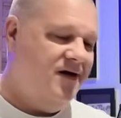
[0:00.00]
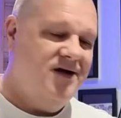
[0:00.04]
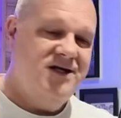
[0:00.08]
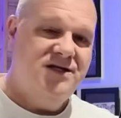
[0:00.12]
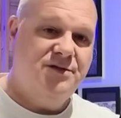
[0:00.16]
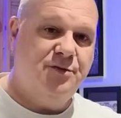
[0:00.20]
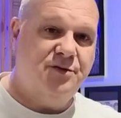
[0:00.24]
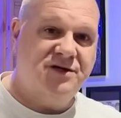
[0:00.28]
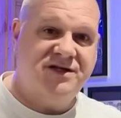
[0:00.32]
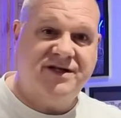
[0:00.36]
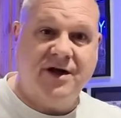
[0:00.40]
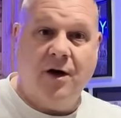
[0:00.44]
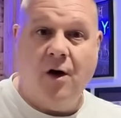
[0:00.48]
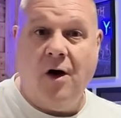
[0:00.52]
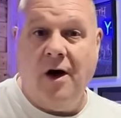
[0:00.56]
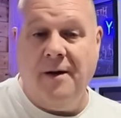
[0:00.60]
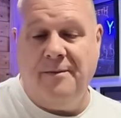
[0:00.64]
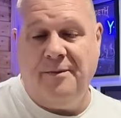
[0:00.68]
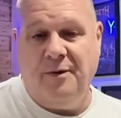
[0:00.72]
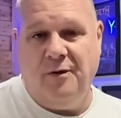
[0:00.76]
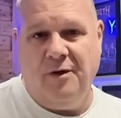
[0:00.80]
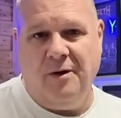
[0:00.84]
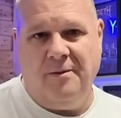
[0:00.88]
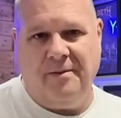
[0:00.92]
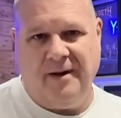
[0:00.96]
So what's the
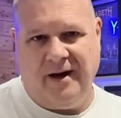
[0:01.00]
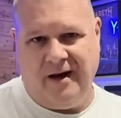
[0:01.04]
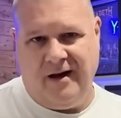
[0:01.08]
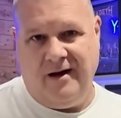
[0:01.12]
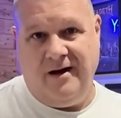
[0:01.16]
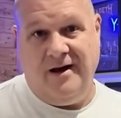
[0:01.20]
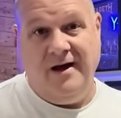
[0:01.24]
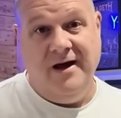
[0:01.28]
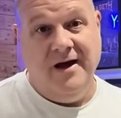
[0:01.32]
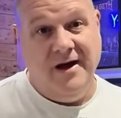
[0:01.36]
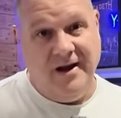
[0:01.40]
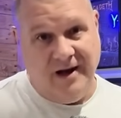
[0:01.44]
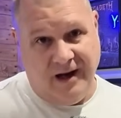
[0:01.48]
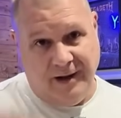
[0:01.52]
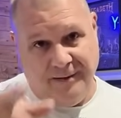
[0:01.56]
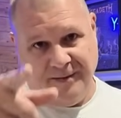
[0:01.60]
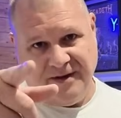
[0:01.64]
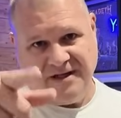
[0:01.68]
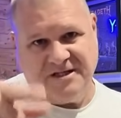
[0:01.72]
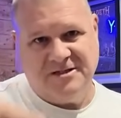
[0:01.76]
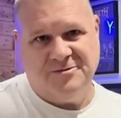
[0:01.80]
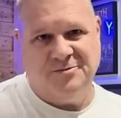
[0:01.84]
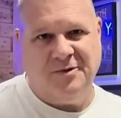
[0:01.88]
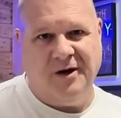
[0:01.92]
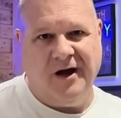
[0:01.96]
hype all about? Let
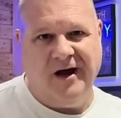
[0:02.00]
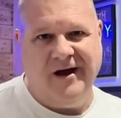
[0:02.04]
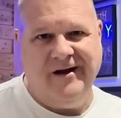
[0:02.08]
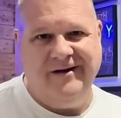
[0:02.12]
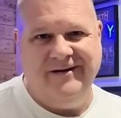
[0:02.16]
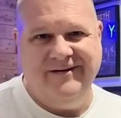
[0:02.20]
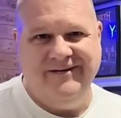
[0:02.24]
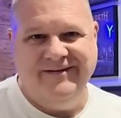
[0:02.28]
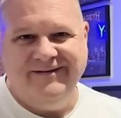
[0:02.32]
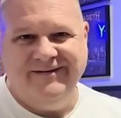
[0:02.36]
me explain.